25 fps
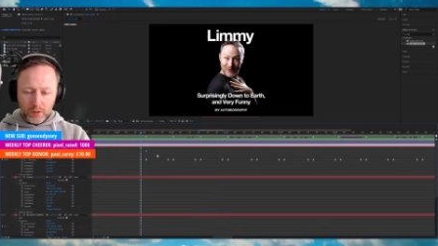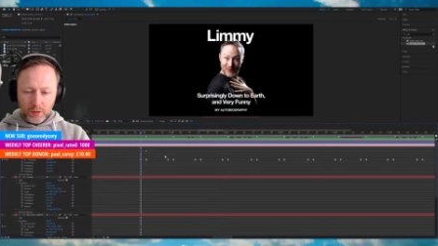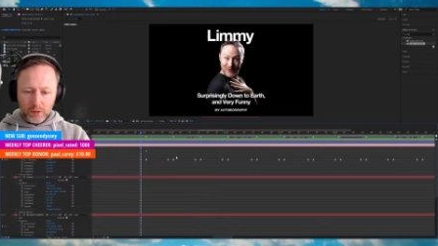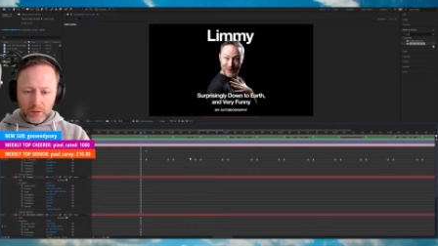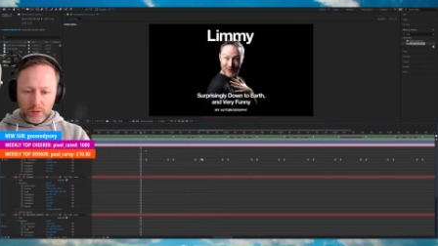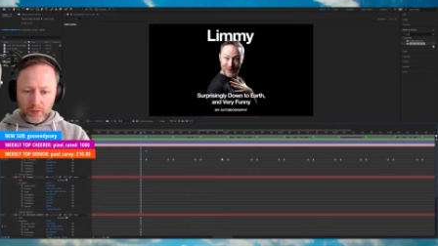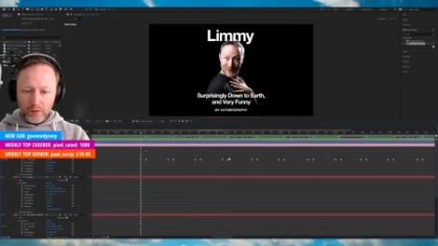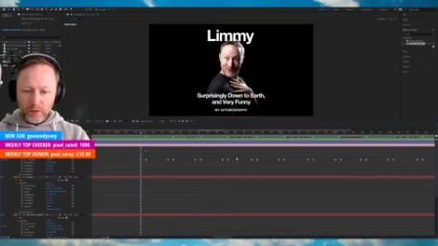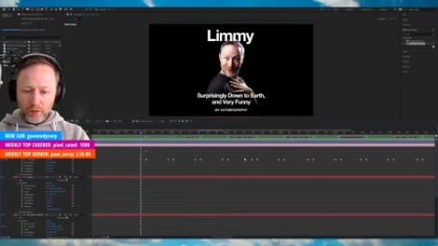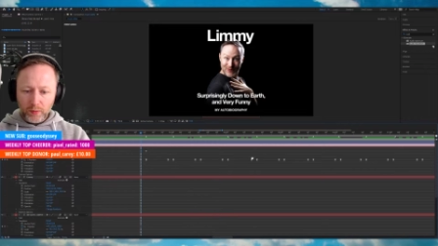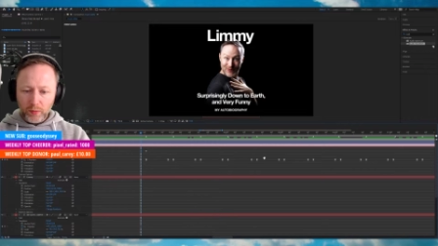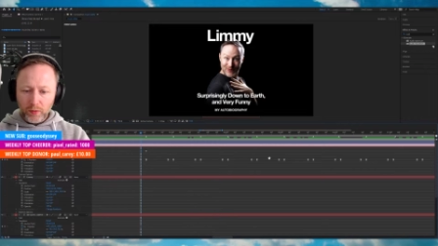Right,
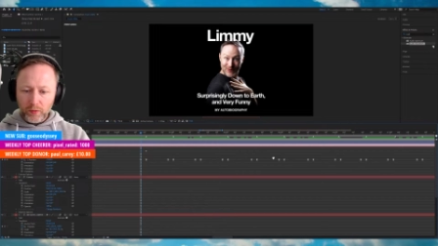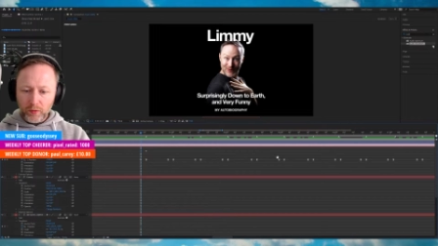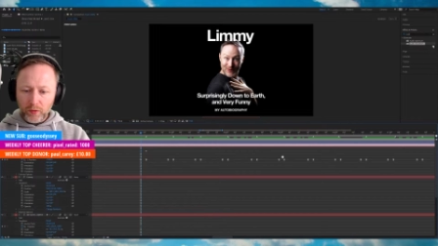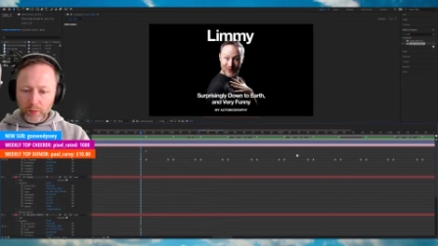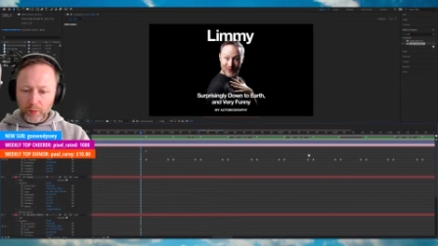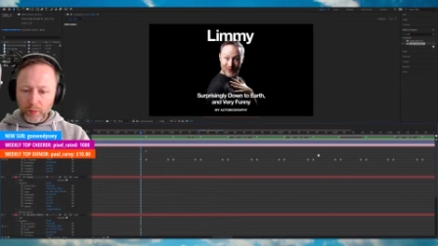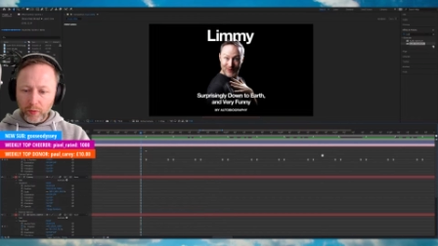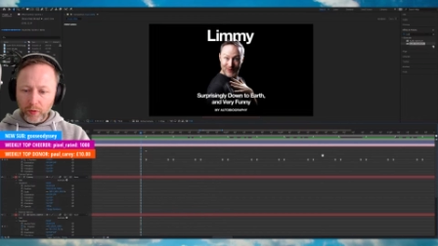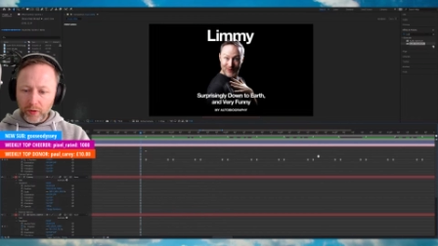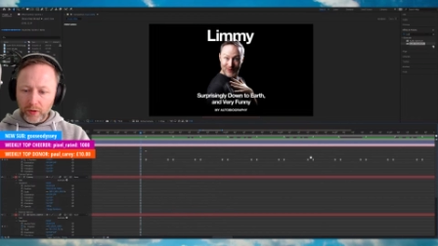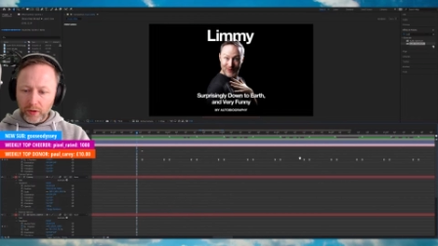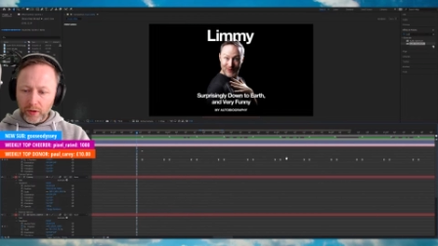so if I move the
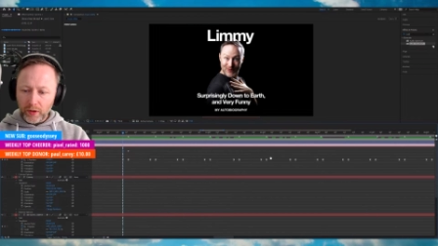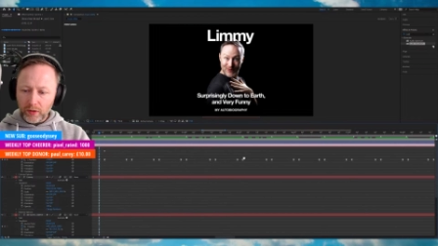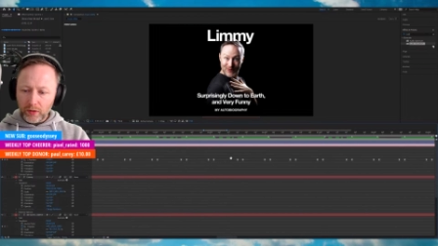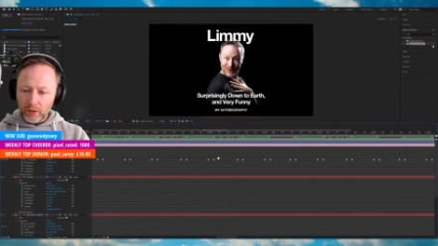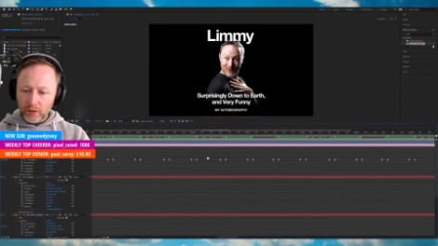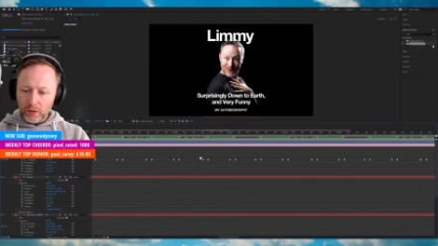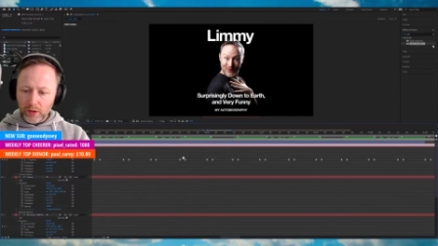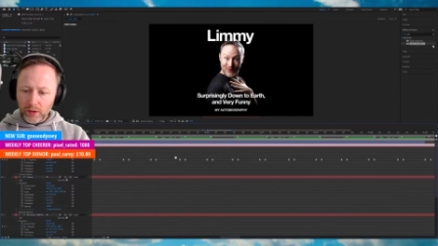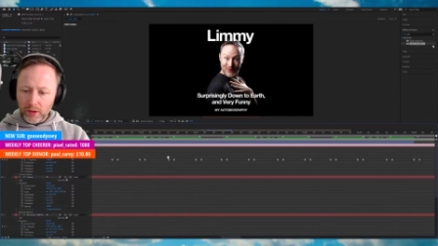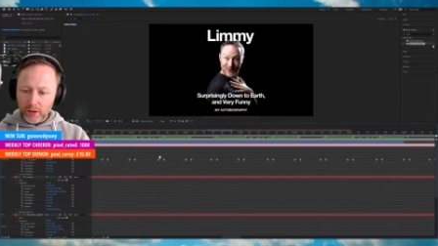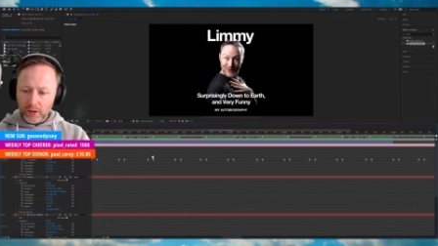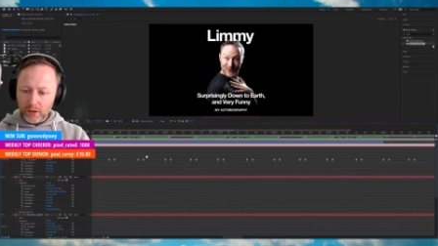point of
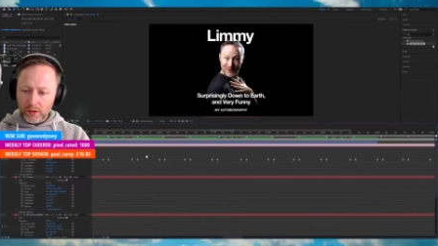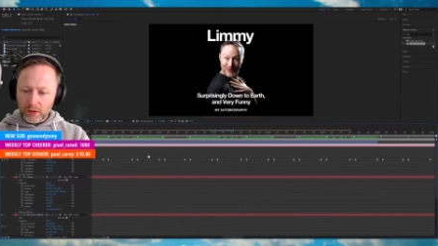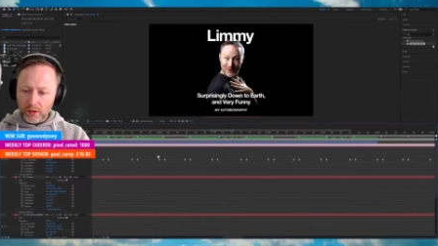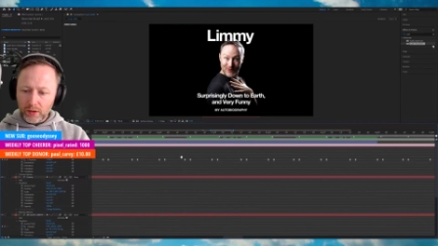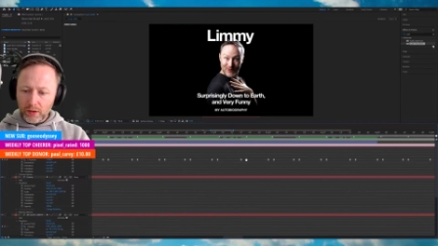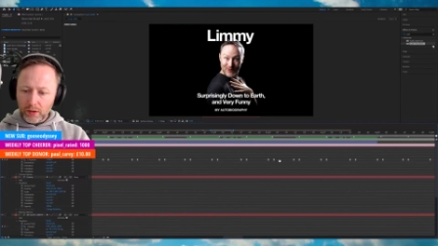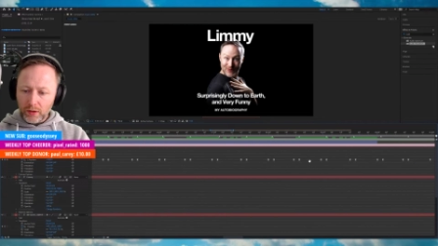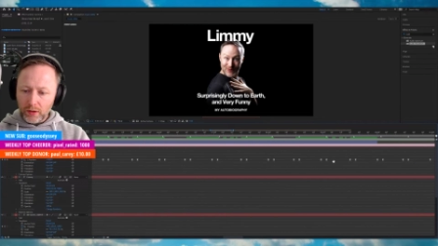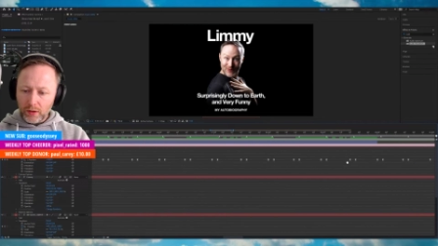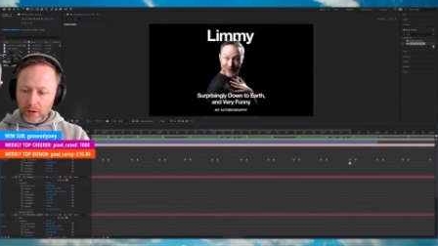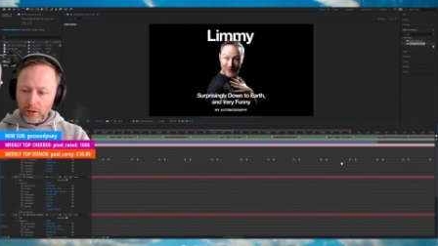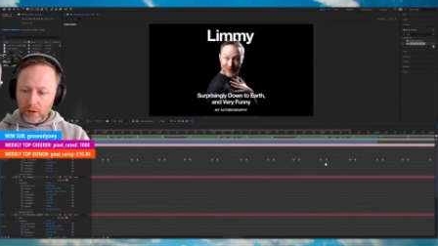
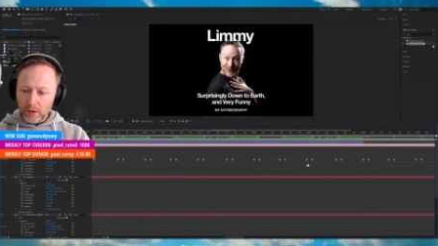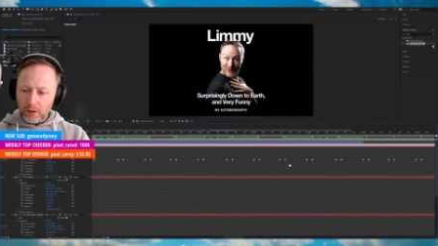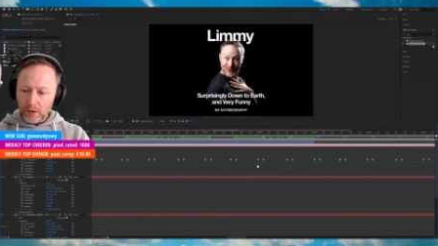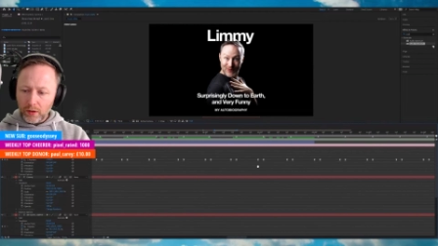interest,